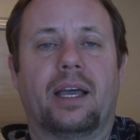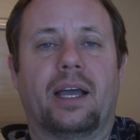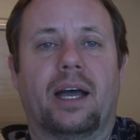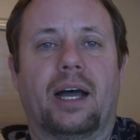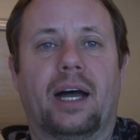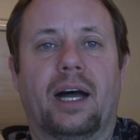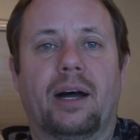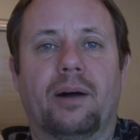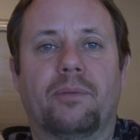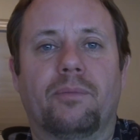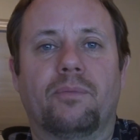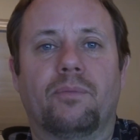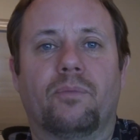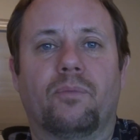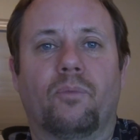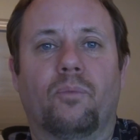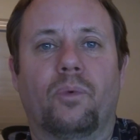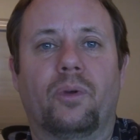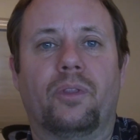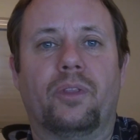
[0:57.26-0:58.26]
um,
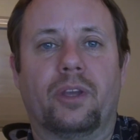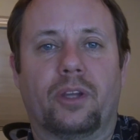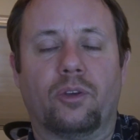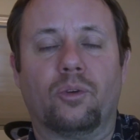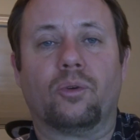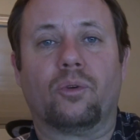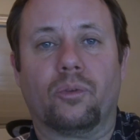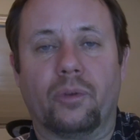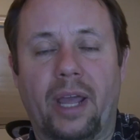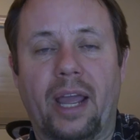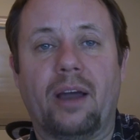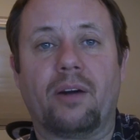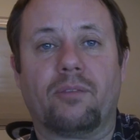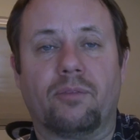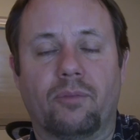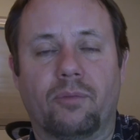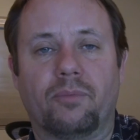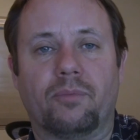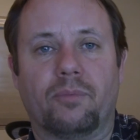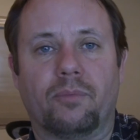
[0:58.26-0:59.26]
with the Google
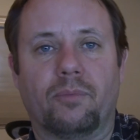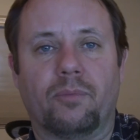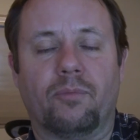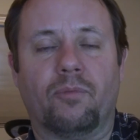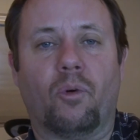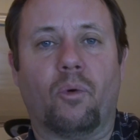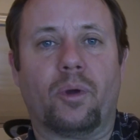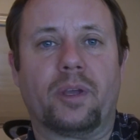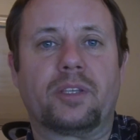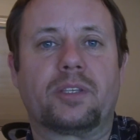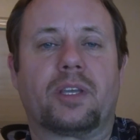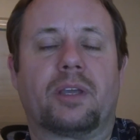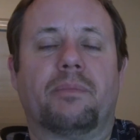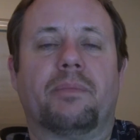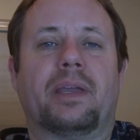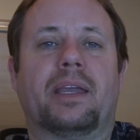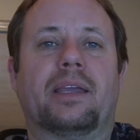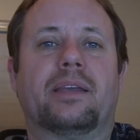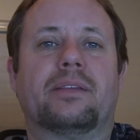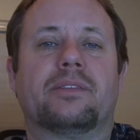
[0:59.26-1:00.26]
Now voice
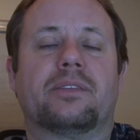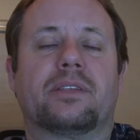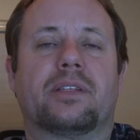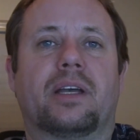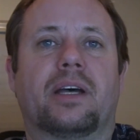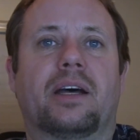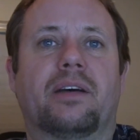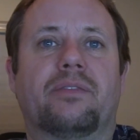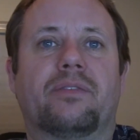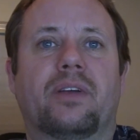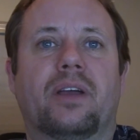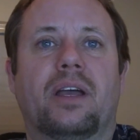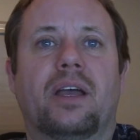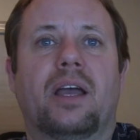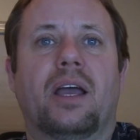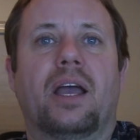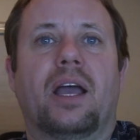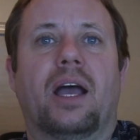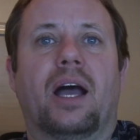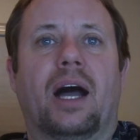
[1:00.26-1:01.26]
command stuff.
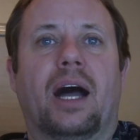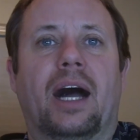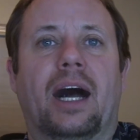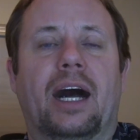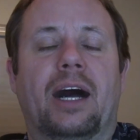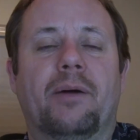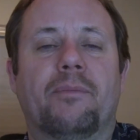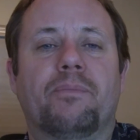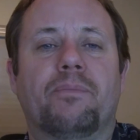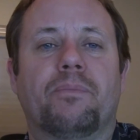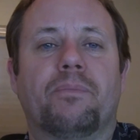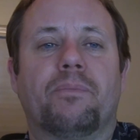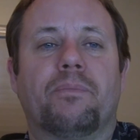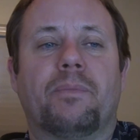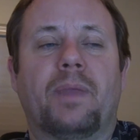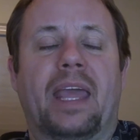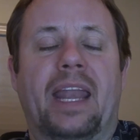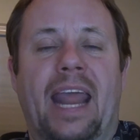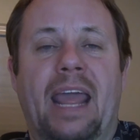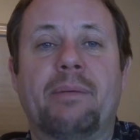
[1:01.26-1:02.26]
Um,
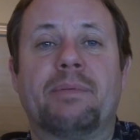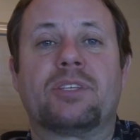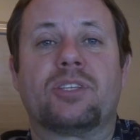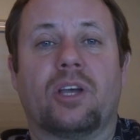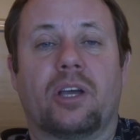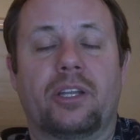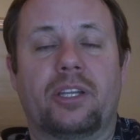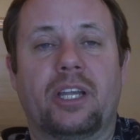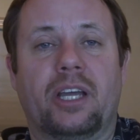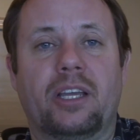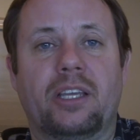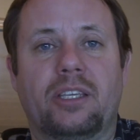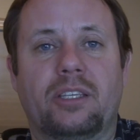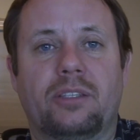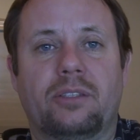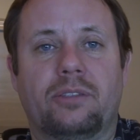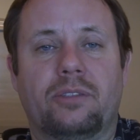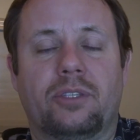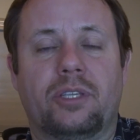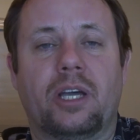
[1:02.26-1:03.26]
and Amazon
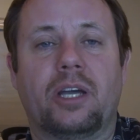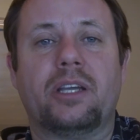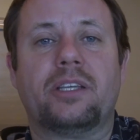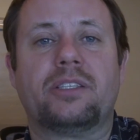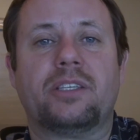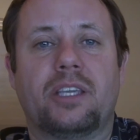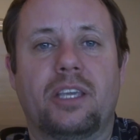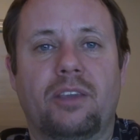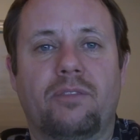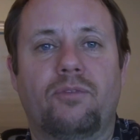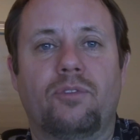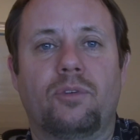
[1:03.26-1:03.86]
does give